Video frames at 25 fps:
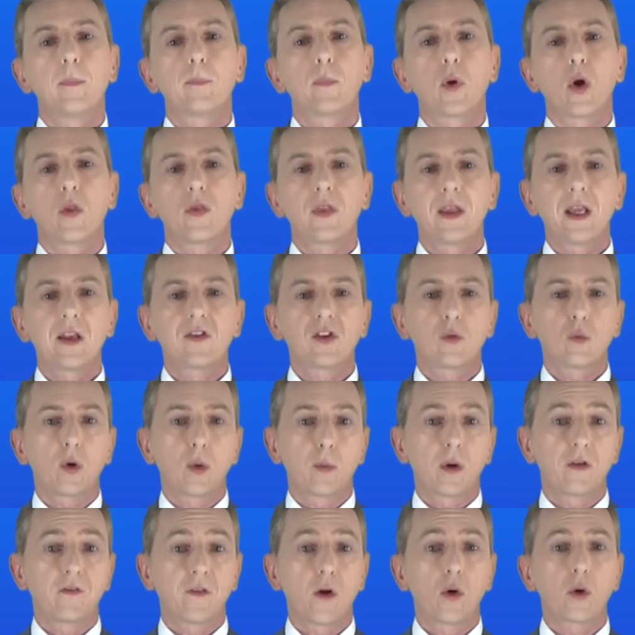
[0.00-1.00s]
but these are
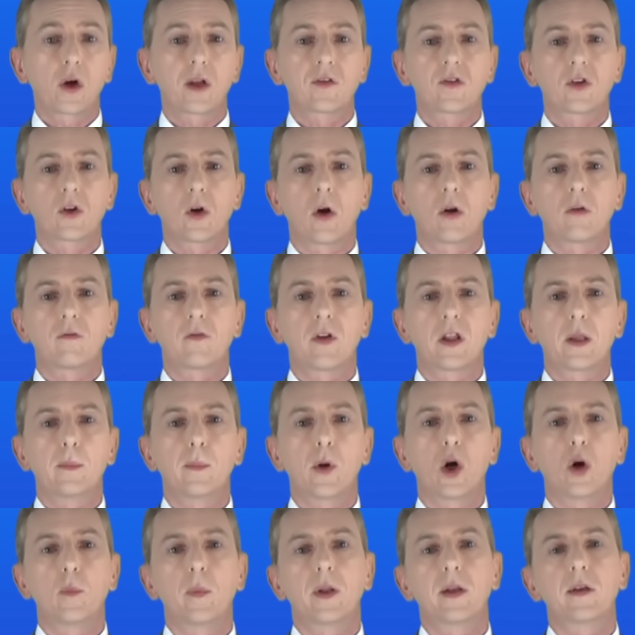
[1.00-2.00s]
what we're focusing on for the
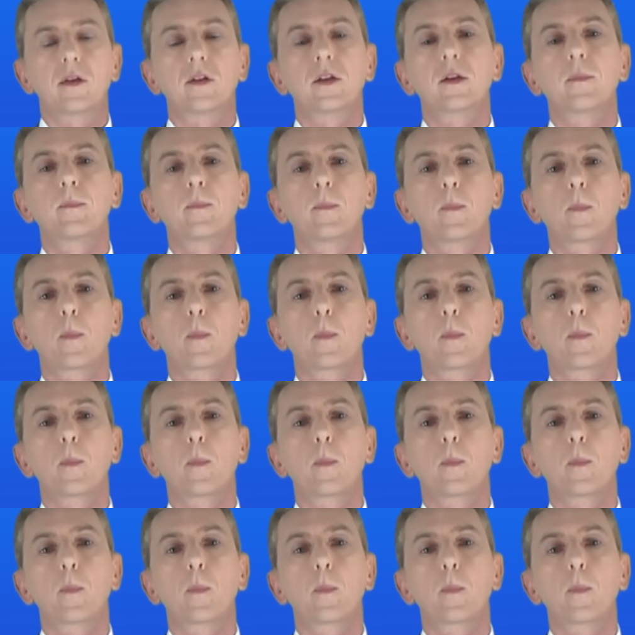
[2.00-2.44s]
moment.